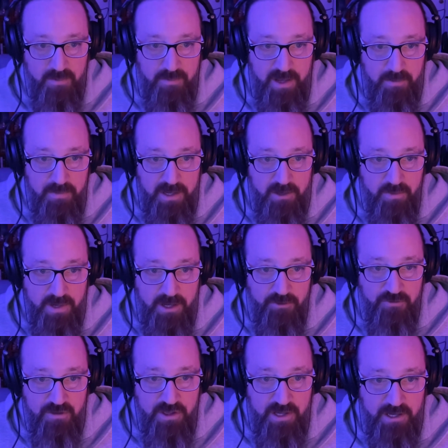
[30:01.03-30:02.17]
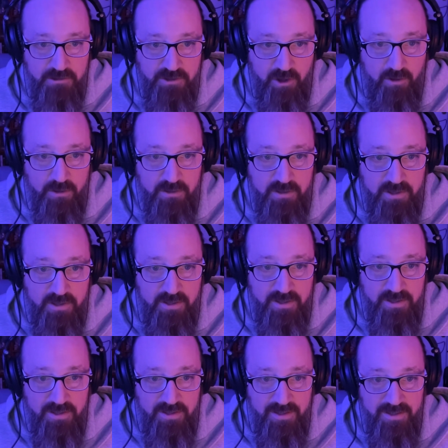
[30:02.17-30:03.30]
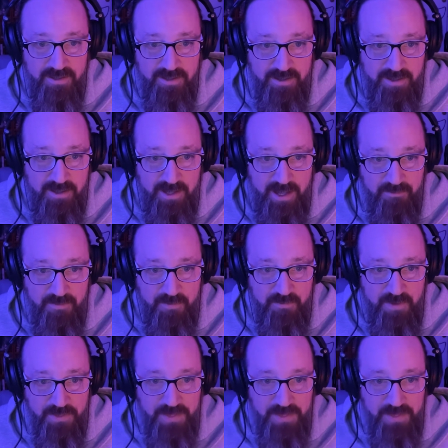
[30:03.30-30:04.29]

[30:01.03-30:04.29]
made me into an interesting adult, if